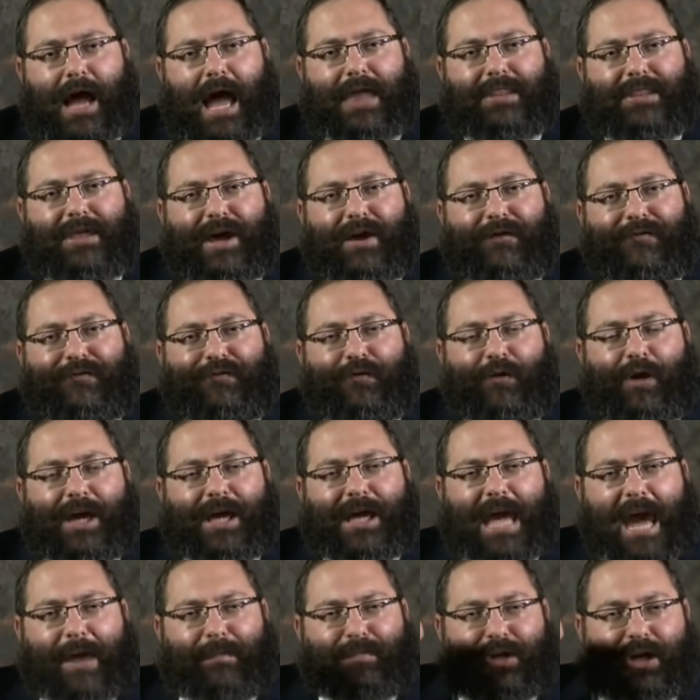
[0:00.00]
And therefore he
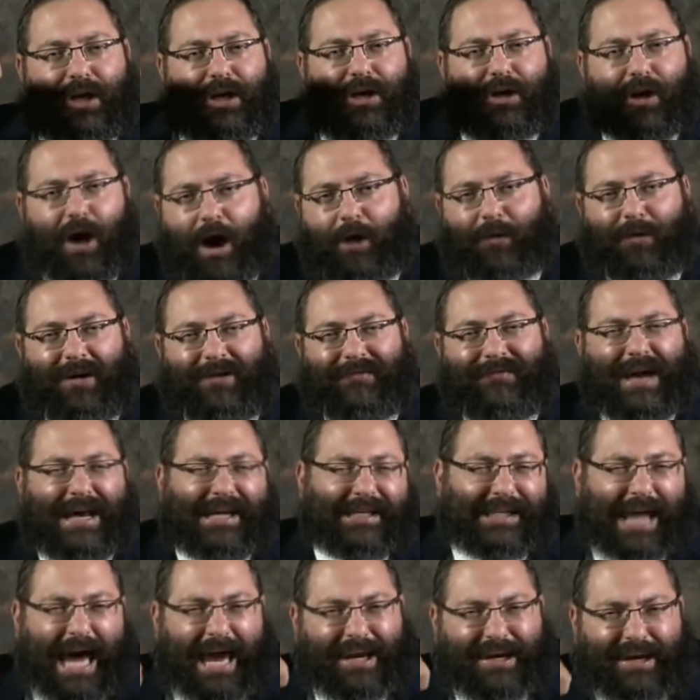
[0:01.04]
came to Charon
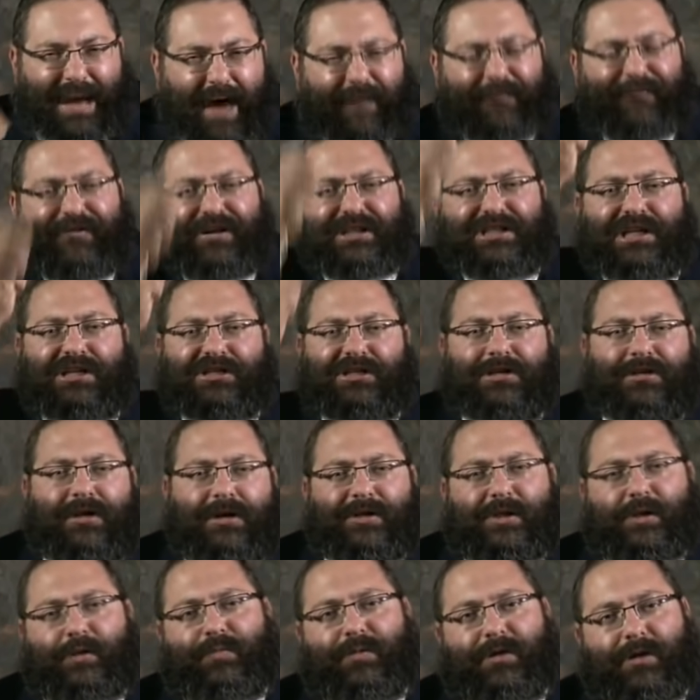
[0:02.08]
Ves HaNefesh Asher
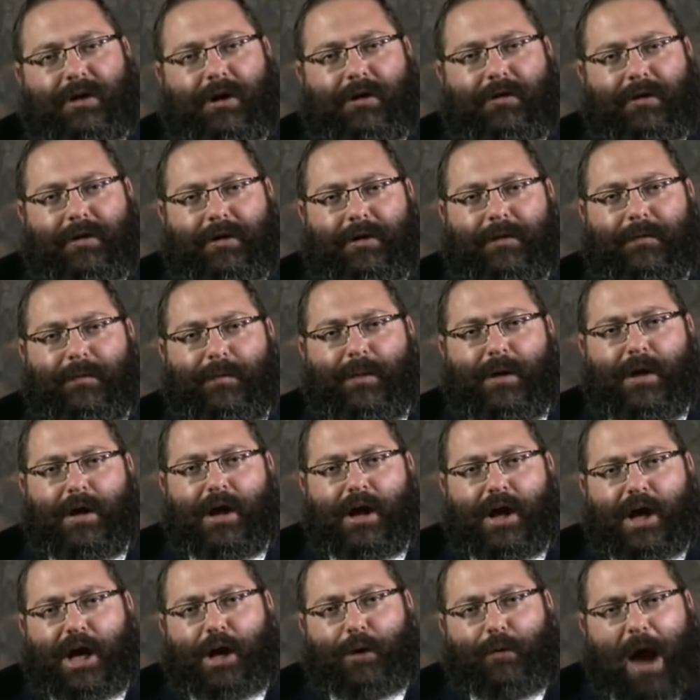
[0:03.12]
Asu B'Charon.
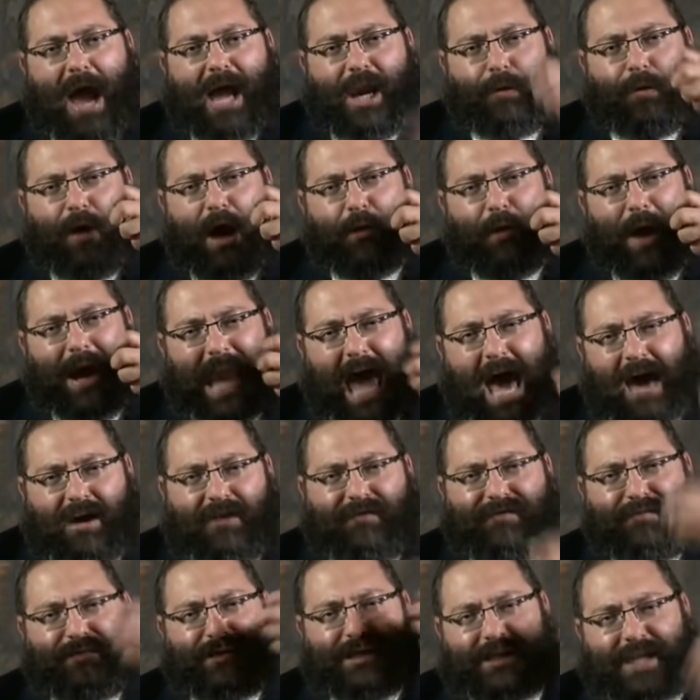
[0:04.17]
He right away went out
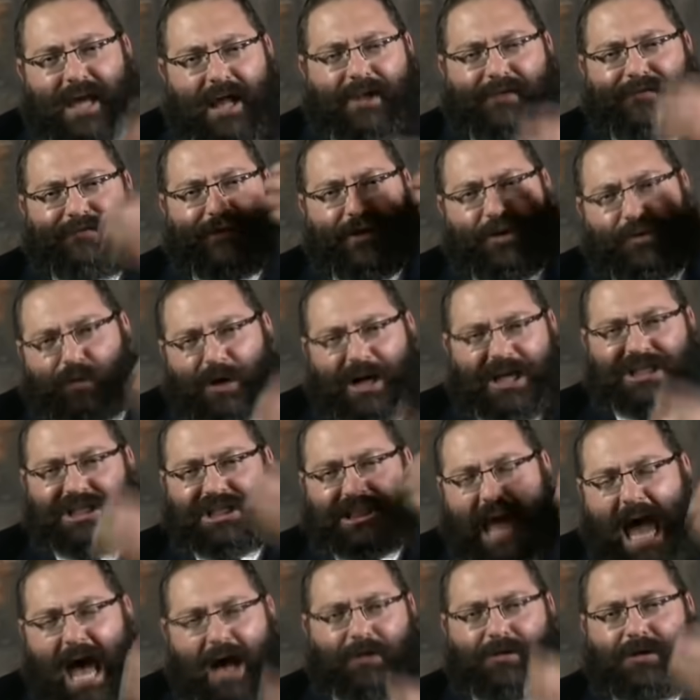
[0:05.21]
of himself and
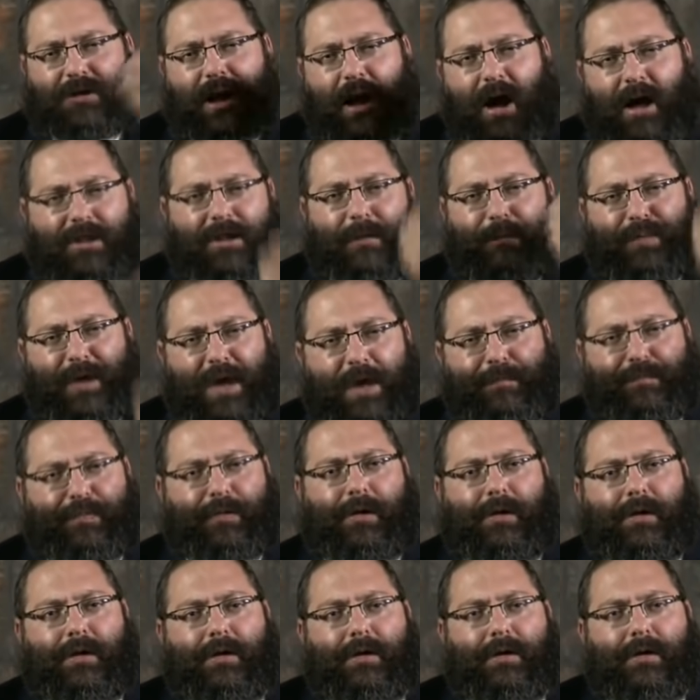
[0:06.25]
reached out to other
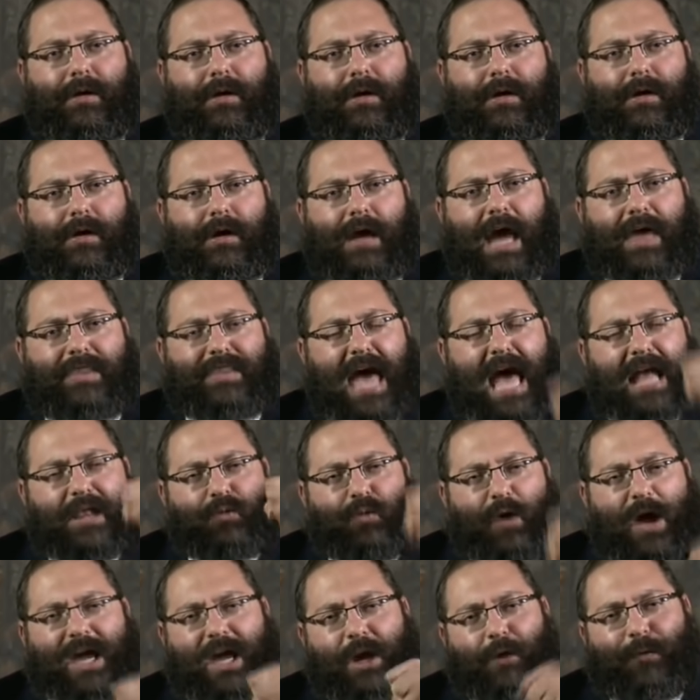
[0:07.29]
people. And
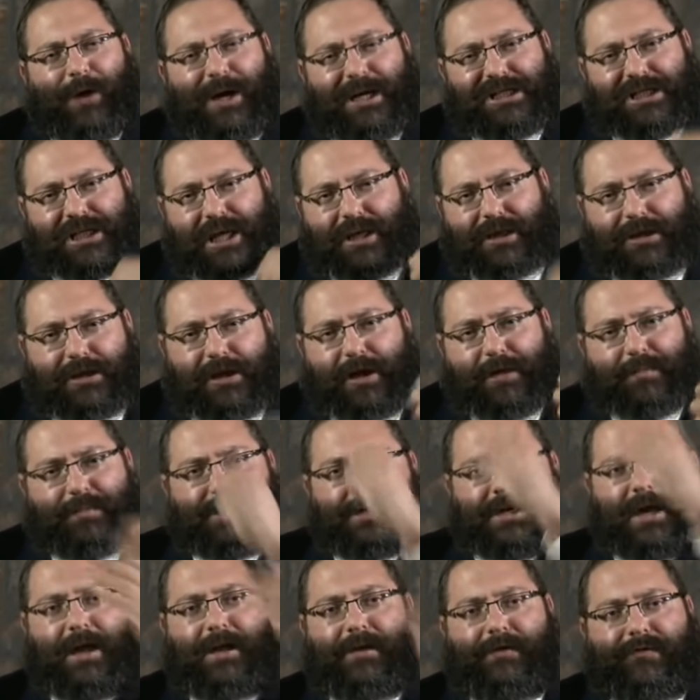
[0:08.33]
that way he reached into
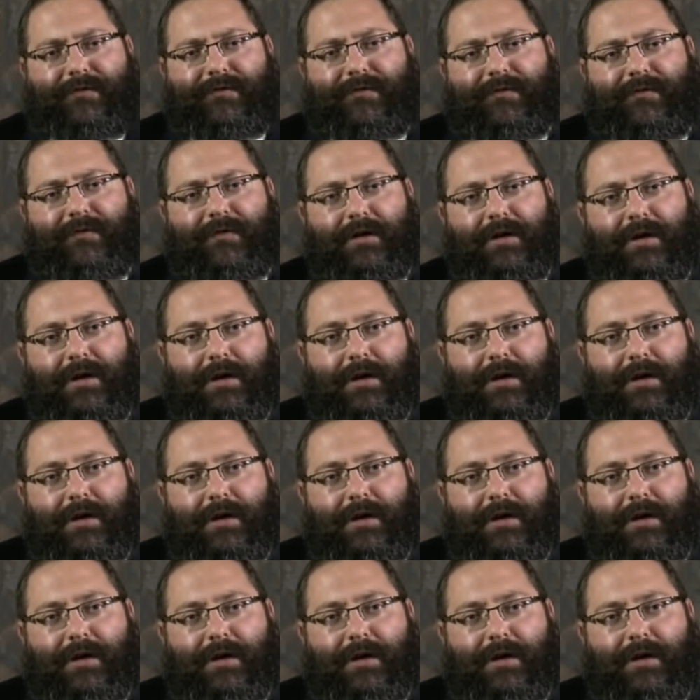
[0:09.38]
himself.